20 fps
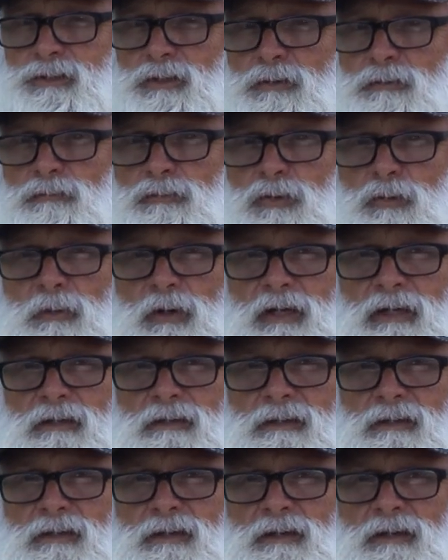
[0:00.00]
Joe Floretta.
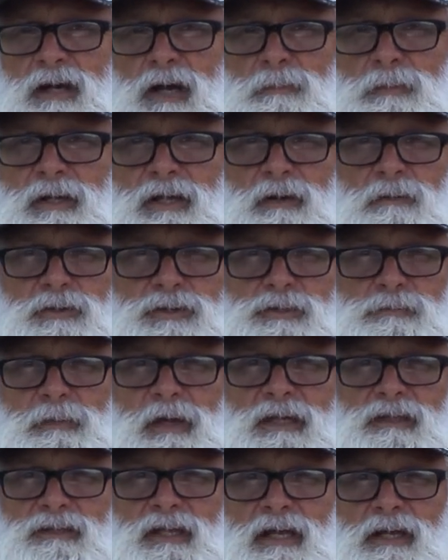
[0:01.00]
I mean, there were
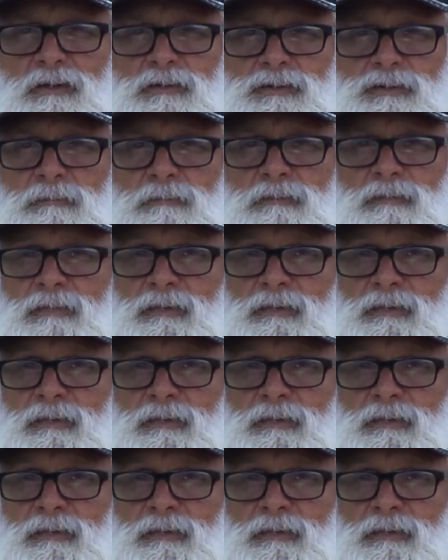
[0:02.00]
spectators.